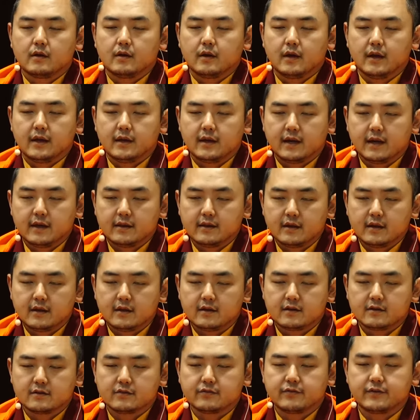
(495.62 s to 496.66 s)
And I think
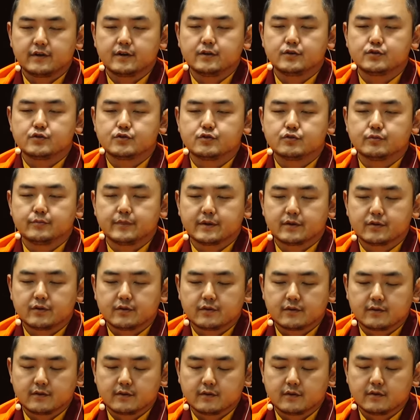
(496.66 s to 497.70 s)
it is very true
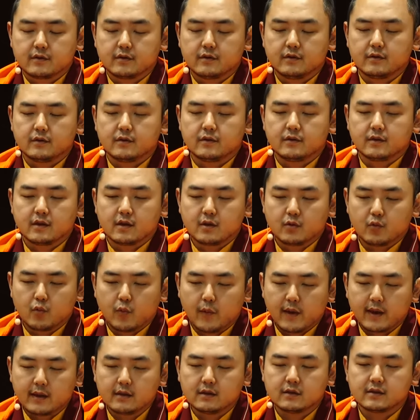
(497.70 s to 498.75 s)
because the
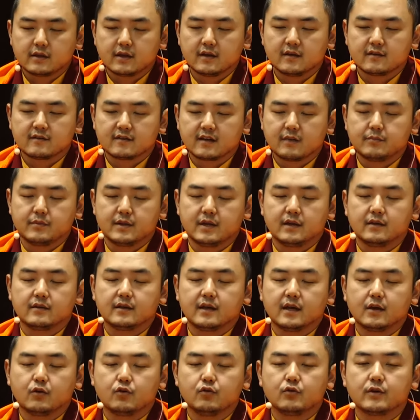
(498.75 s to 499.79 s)
wealth is something
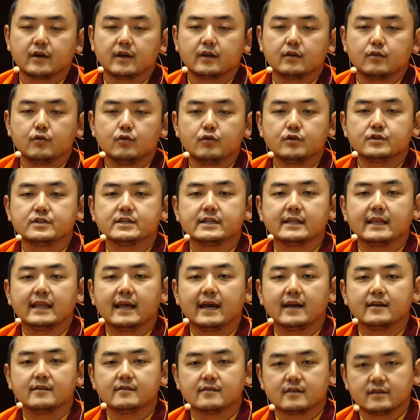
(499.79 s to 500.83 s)
that you can
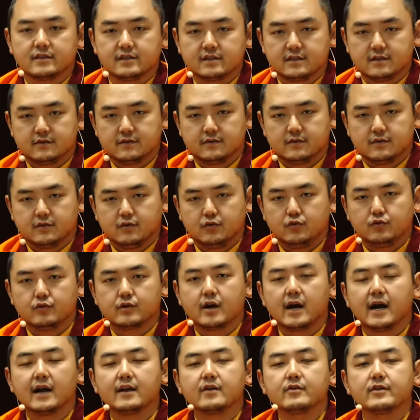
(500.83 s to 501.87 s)
utilize it. You
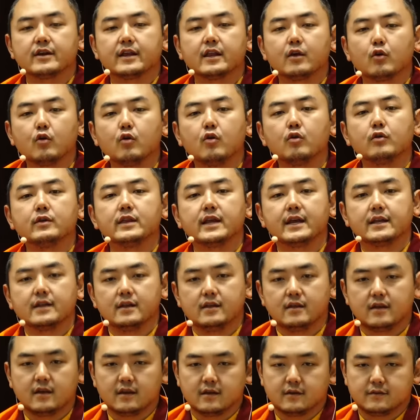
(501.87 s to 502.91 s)
can't really own
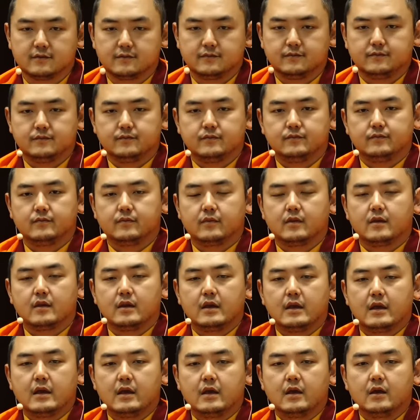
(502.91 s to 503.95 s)
anything.
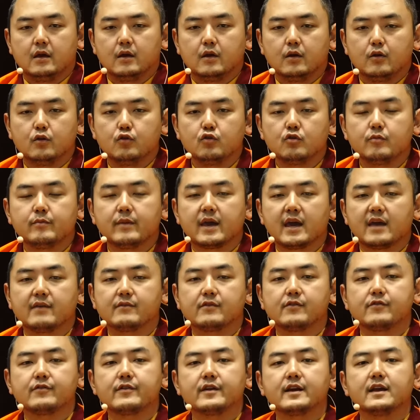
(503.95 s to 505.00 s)
You may have
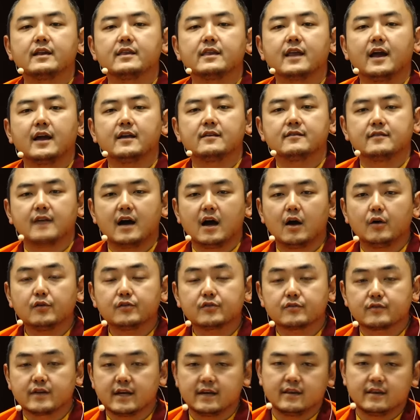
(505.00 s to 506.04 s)
a very nice house
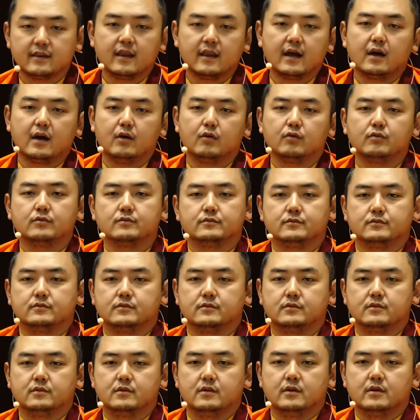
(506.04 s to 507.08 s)
right now,
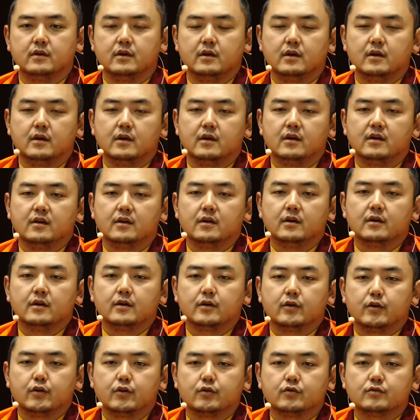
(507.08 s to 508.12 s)

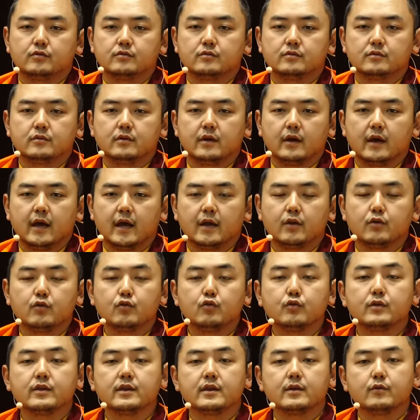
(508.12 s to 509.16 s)
you know, and you
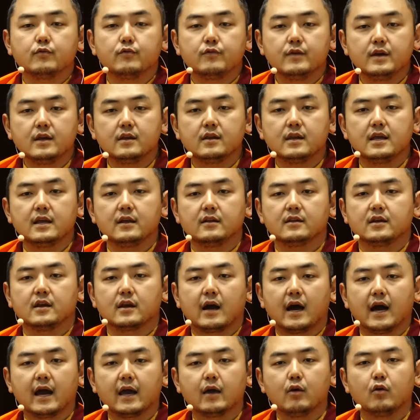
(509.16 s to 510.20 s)
th we think that
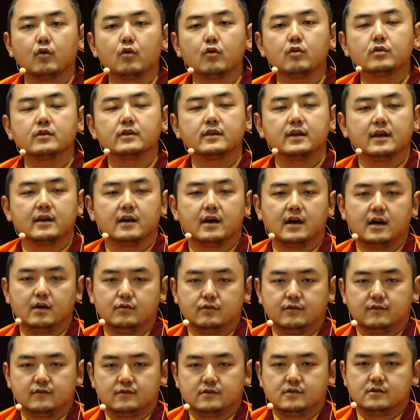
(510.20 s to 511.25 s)
I own that
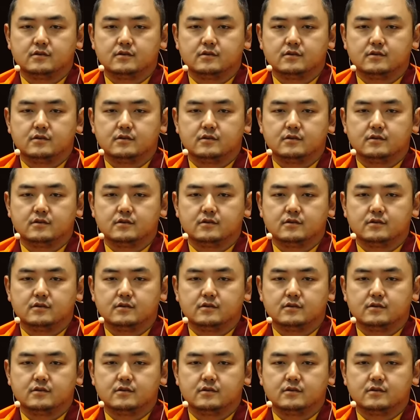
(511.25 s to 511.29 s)
house.